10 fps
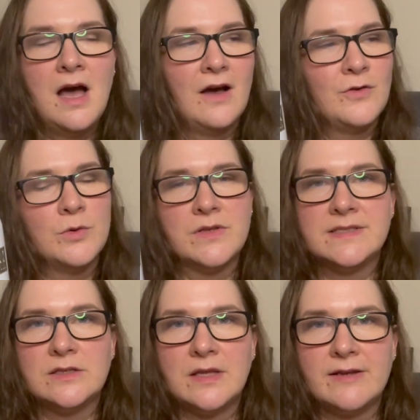I've got one of those
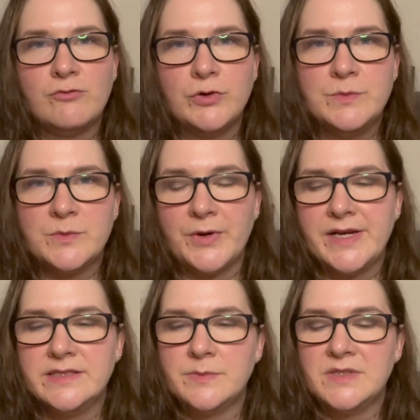little like room
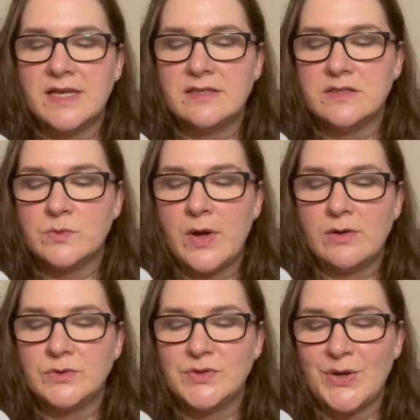sprays upstairs as
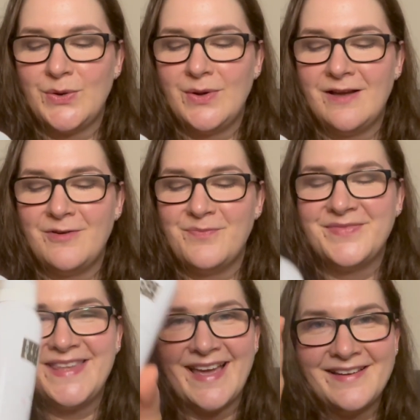well. So
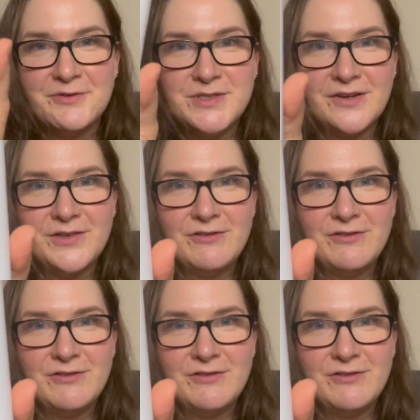yeah, would definitely